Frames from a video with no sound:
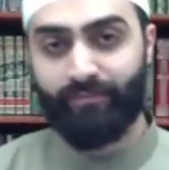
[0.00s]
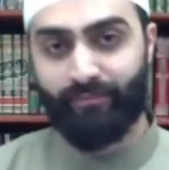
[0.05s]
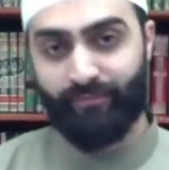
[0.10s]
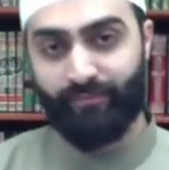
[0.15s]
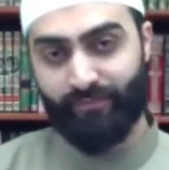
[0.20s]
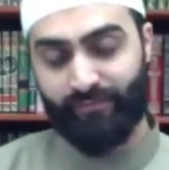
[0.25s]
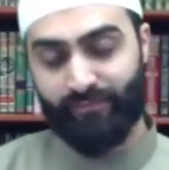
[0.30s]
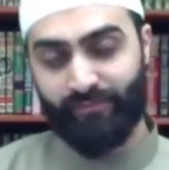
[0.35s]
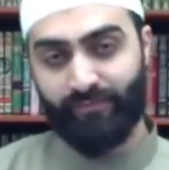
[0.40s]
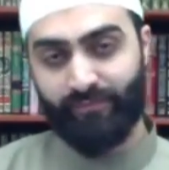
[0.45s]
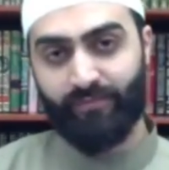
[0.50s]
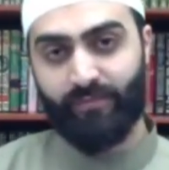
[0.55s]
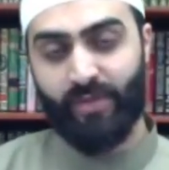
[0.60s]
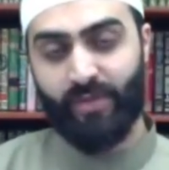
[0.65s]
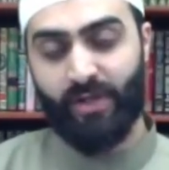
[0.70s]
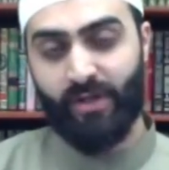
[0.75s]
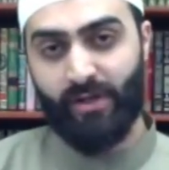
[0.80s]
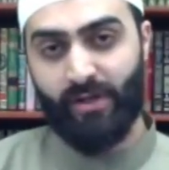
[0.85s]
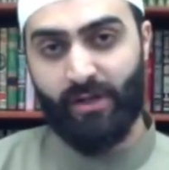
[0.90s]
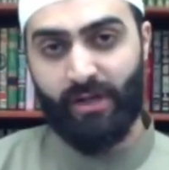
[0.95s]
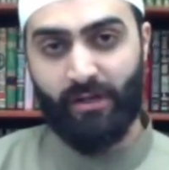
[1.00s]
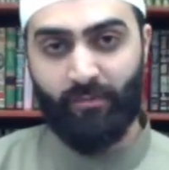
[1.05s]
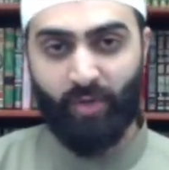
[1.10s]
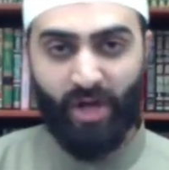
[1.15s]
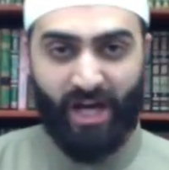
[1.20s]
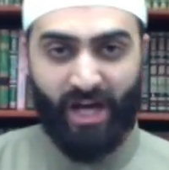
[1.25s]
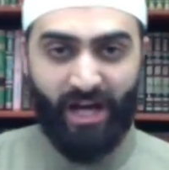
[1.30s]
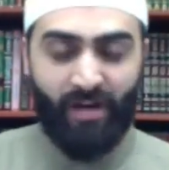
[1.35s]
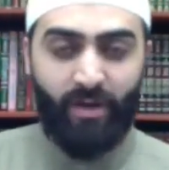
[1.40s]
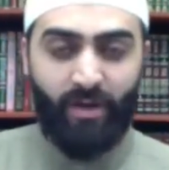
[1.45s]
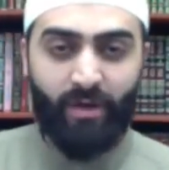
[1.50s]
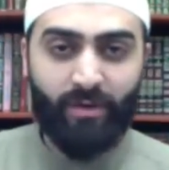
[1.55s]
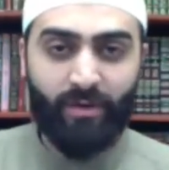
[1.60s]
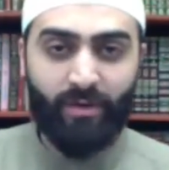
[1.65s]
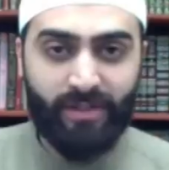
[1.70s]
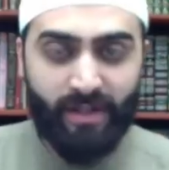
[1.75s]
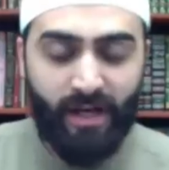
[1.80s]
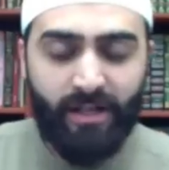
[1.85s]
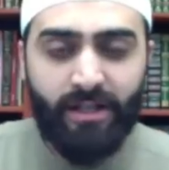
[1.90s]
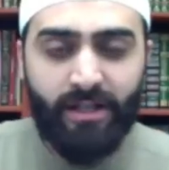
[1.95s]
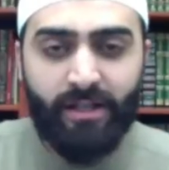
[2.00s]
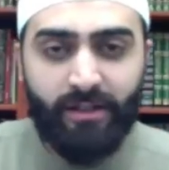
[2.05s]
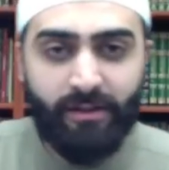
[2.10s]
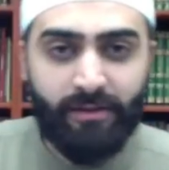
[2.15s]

And Muawiyah was cunning.